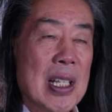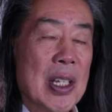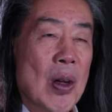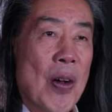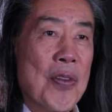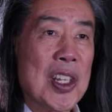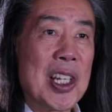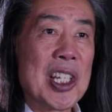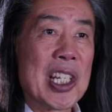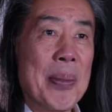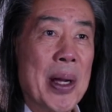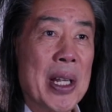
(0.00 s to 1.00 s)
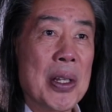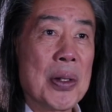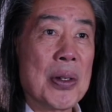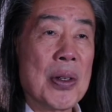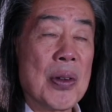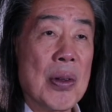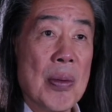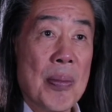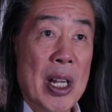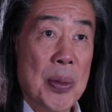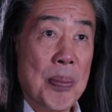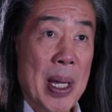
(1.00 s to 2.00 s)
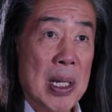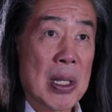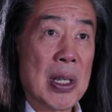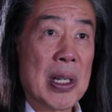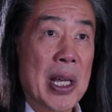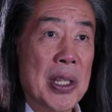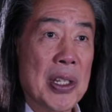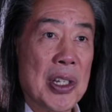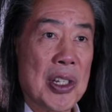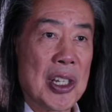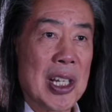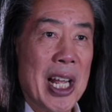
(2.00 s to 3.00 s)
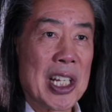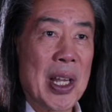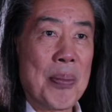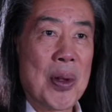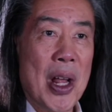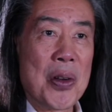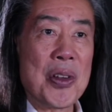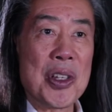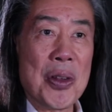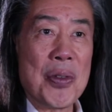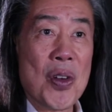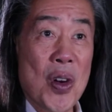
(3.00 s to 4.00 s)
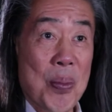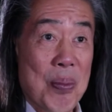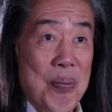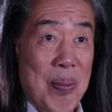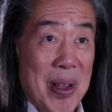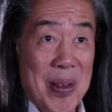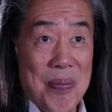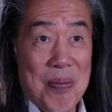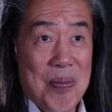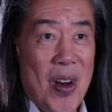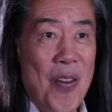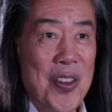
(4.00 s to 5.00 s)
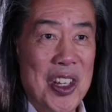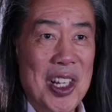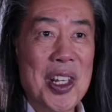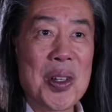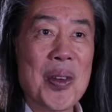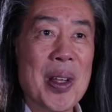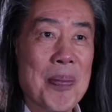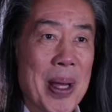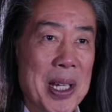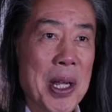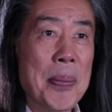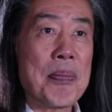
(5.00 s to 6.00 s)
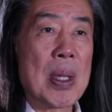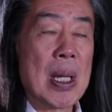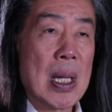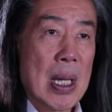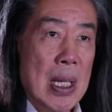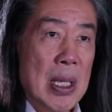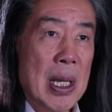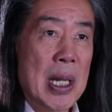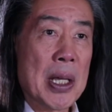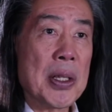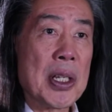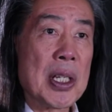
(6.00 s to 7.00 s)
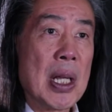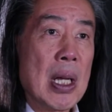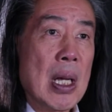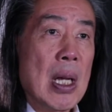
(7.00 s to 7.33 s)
So obviously some are going to do much better than others, just like some countries in Europe are obviously doing better than others.